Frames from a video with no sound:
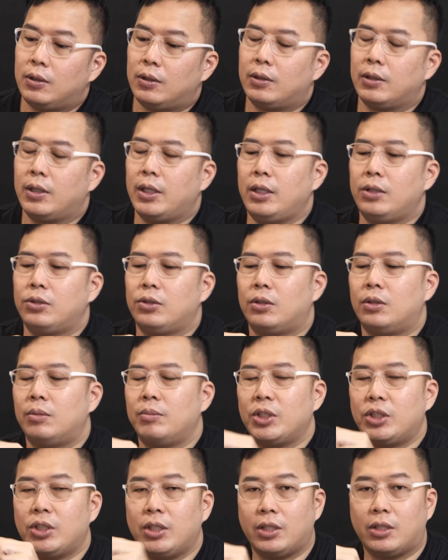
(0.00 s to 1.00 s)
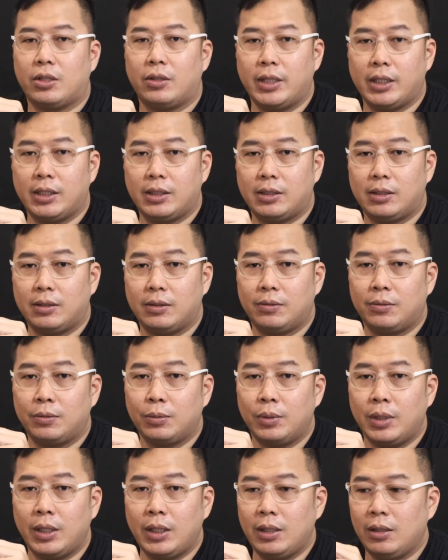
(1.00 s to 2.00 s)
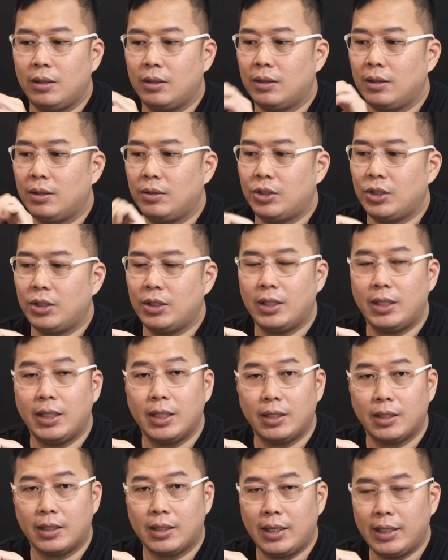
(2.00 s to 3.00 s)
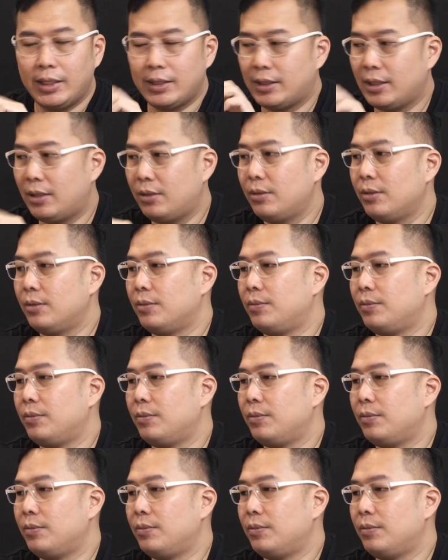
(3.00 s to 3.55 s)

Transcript: Okay, so make sure it connects fully. Make sure you hear the click sound.